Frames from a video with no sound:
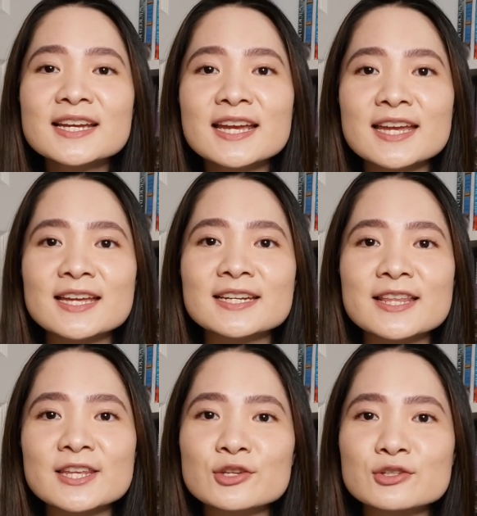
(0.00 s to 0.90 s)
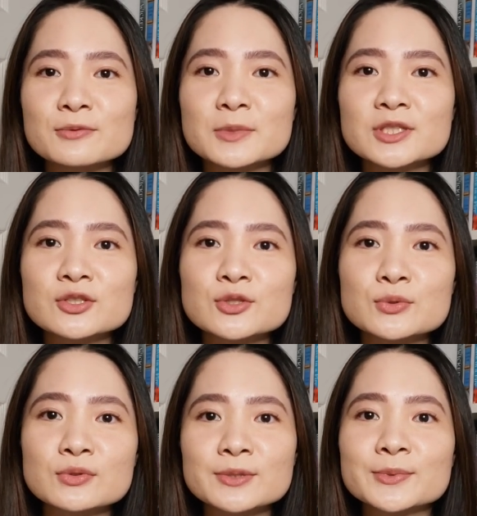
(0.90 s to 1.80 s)
And thank you so much to
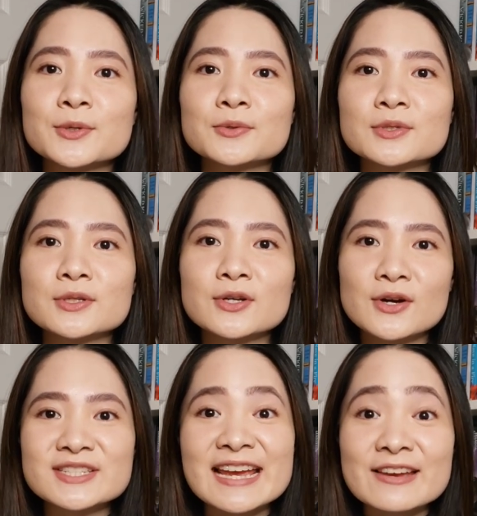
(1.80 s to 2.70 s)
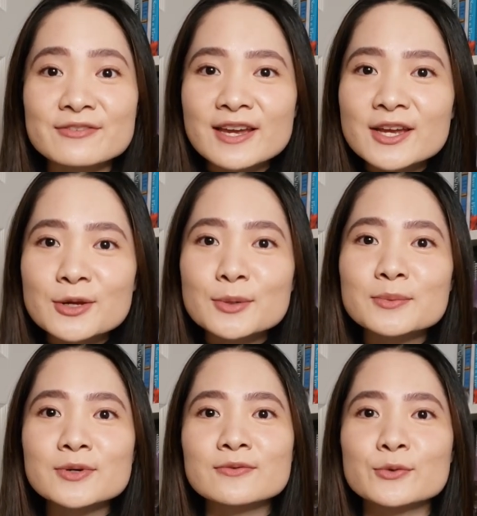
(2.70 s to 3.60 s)

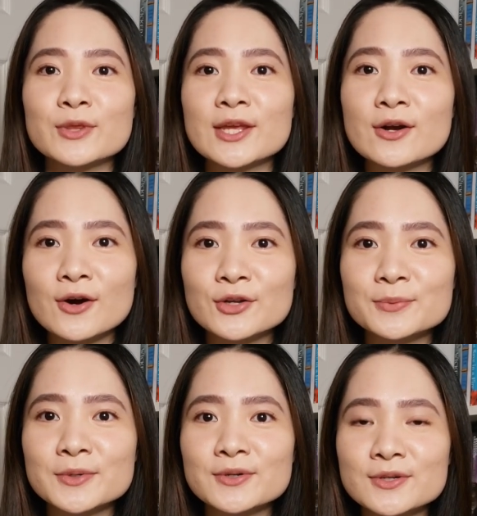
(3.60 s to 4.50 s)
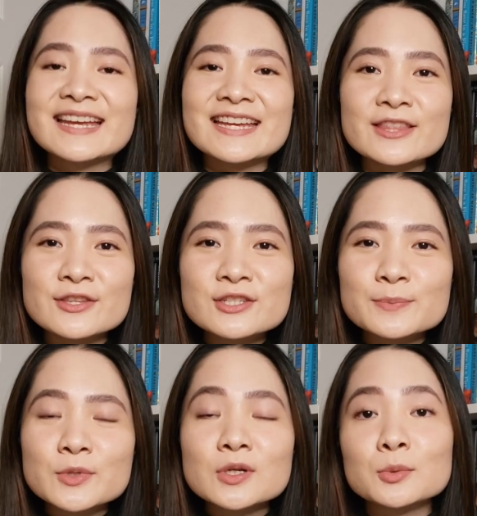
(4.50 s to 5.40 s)
libro.fm for the audiobook. In this
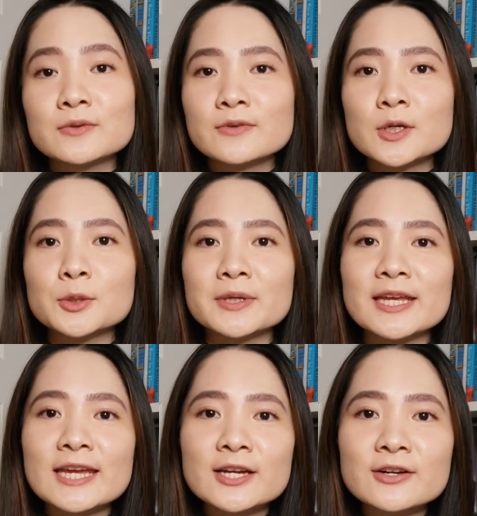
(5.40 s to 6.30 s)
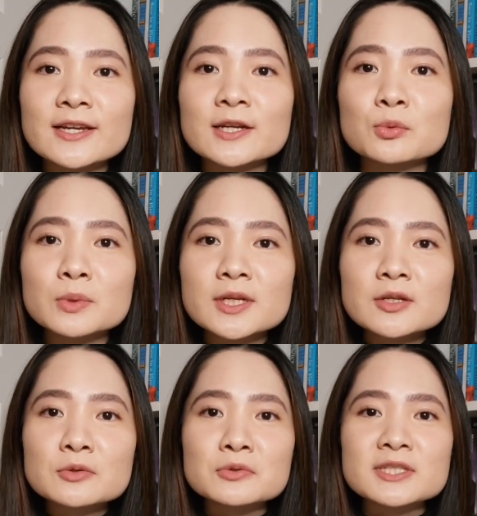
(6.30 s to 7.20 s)
book, we're following Harry and Wynne,
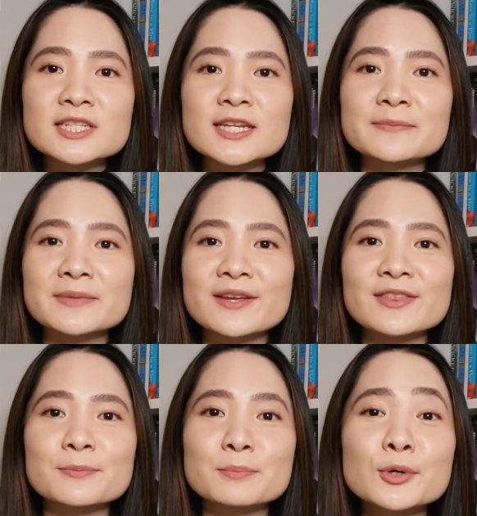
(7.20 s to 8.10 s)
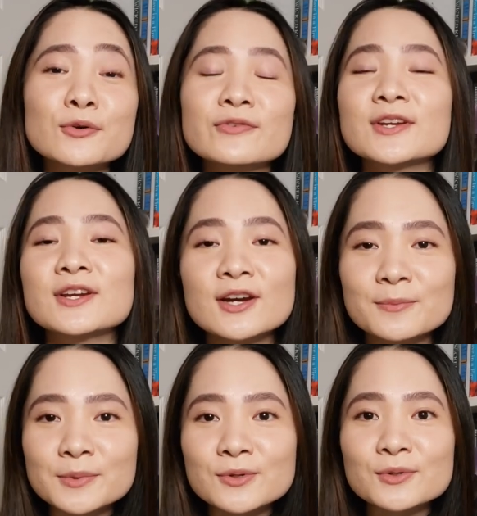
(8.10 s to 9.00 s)
who seem like the perfect
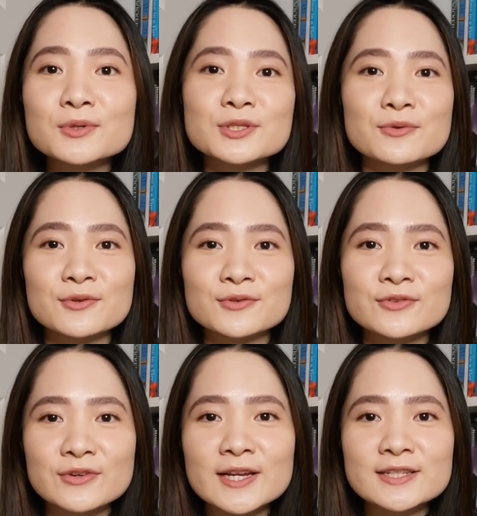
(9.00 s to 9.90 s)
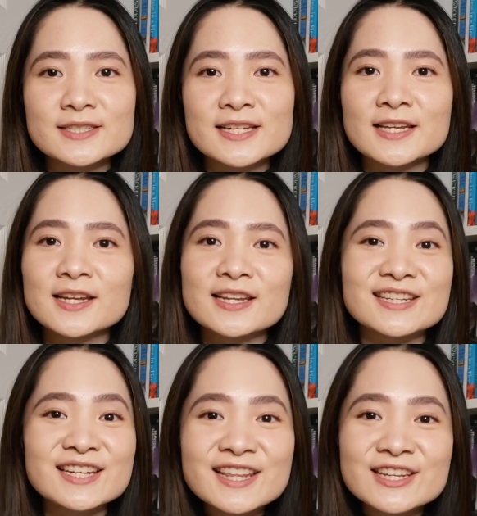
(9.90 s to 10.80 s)
couple to their friends, and
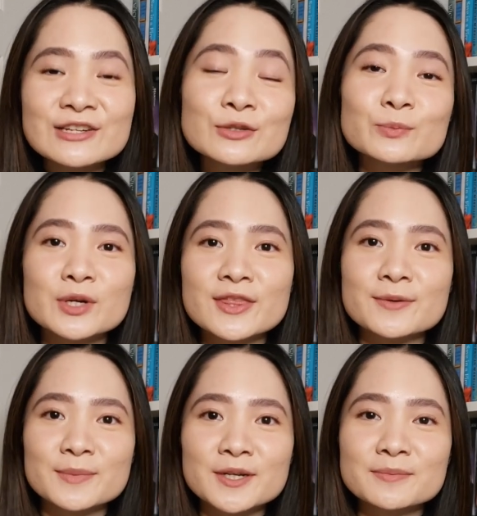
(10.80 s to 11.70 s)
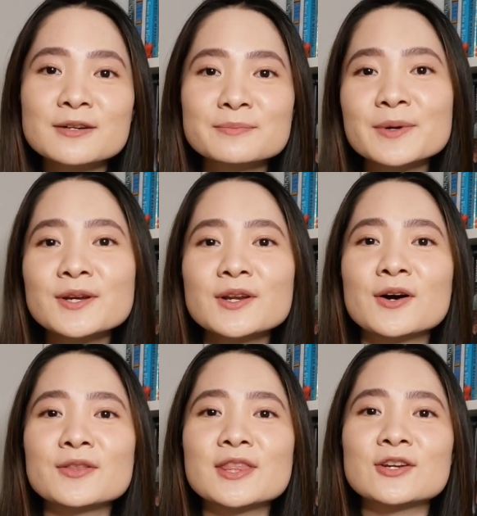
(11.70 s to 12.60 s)
nothing could break them up. But
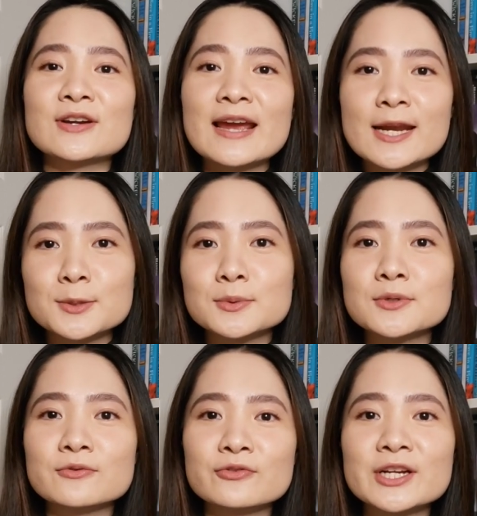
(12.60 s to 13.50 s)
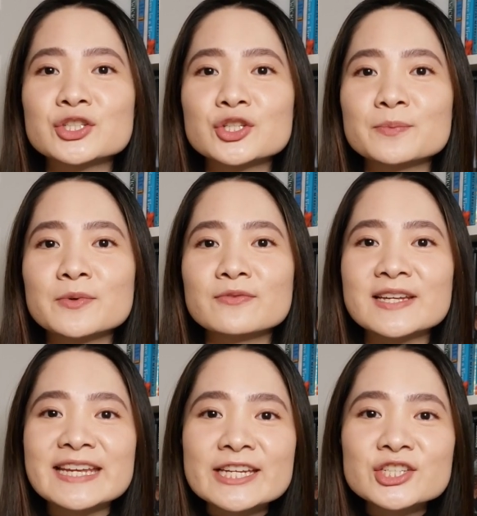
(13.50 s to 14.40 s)
on their annual friendship
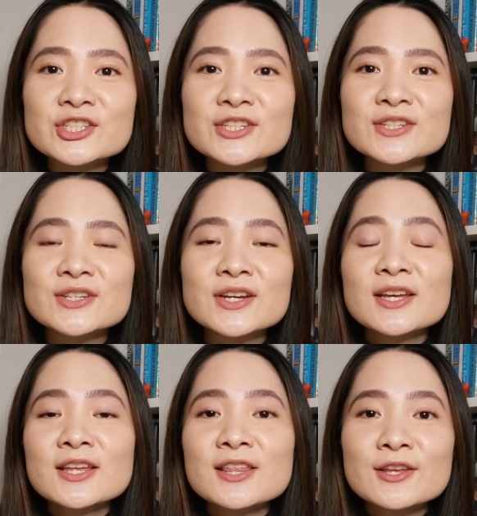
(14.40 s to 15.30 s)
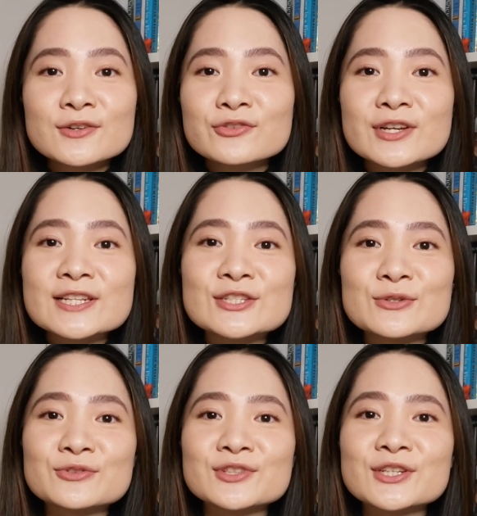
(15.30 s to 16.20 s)
vacation, their friends
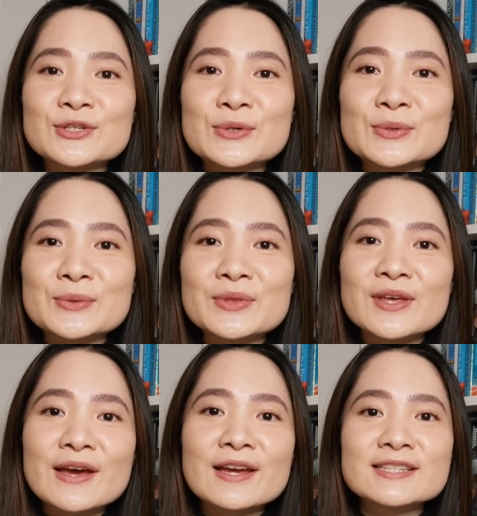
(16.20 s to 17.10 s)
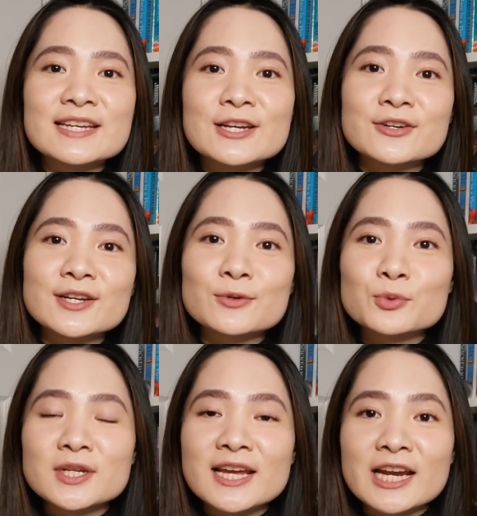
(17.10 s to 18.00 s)
don't really know that Harry and
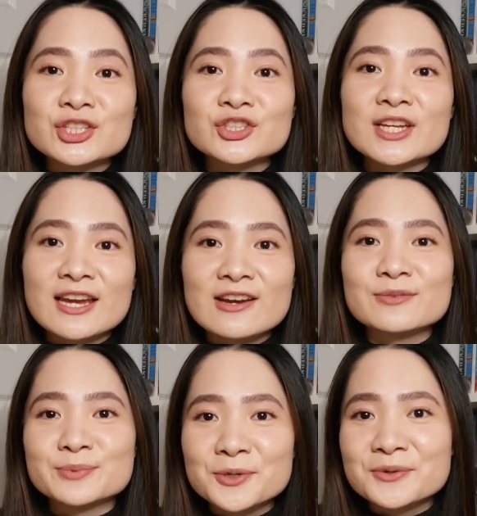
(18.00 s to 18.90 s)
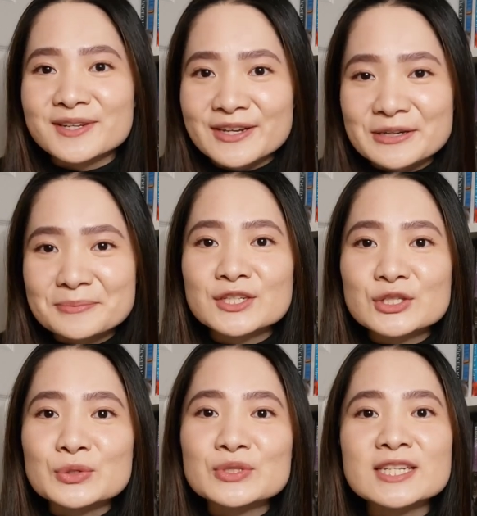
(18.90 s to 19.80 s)
Wynne actually have broken up.
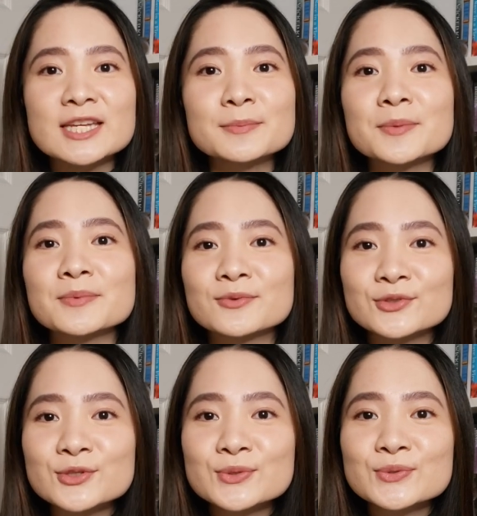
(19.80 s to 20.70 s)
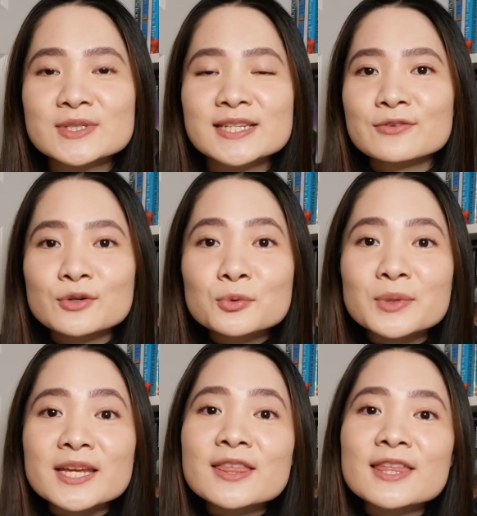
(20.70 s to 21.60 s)
So to keep up the ruse, for a
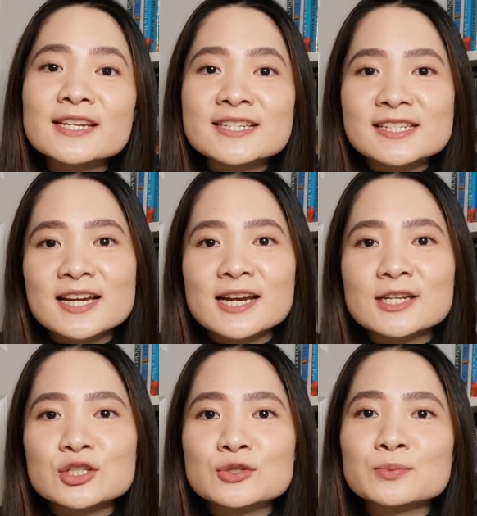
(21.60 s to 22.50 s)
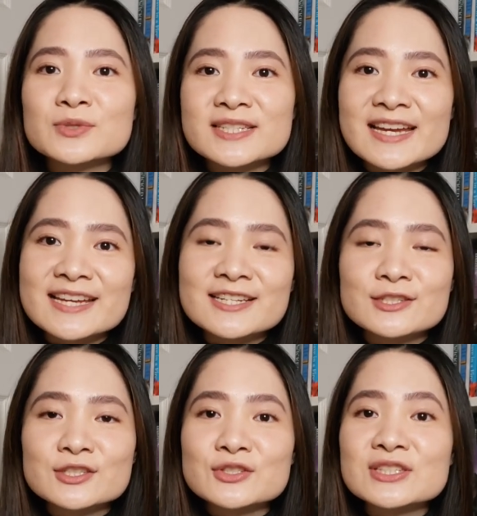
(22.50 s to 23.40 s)
week they decide to pretend
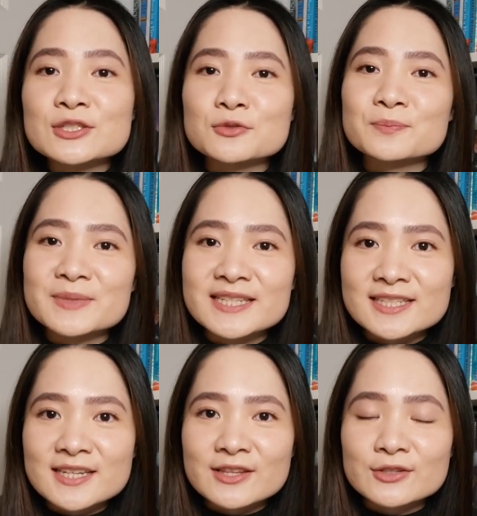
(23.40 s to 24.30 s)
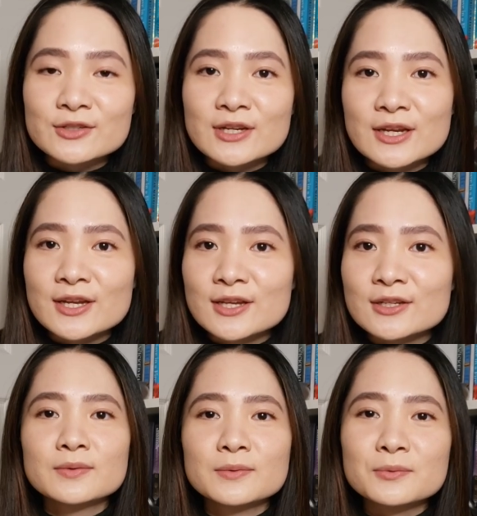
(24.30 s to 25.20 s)
to still be together, and
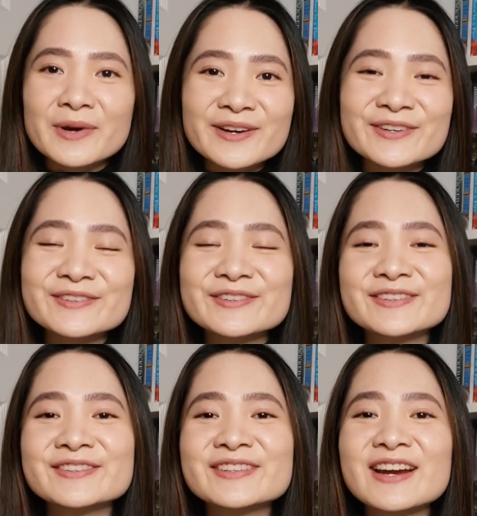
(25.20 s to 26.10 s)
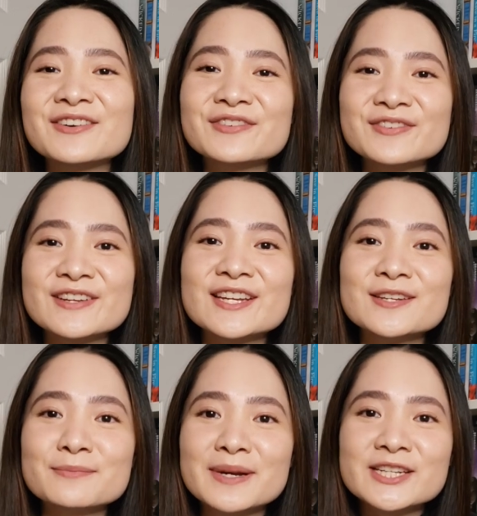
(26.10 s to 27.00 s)
well, a
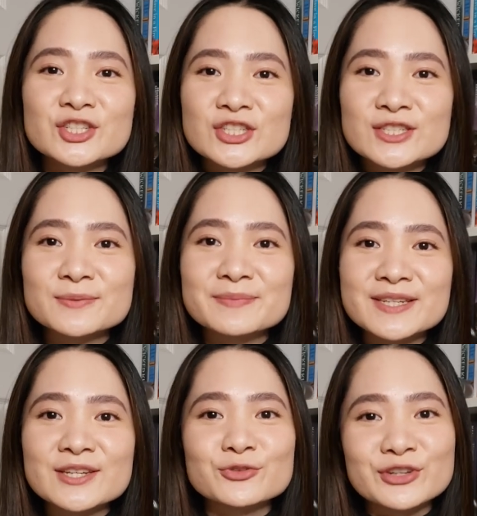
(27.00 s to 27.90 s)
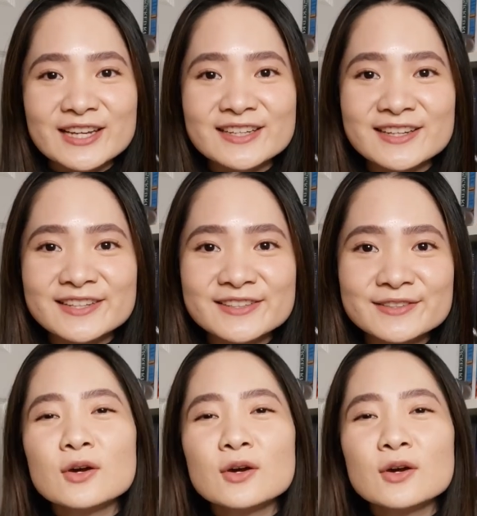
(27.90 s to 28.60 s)
flame might just be reignited.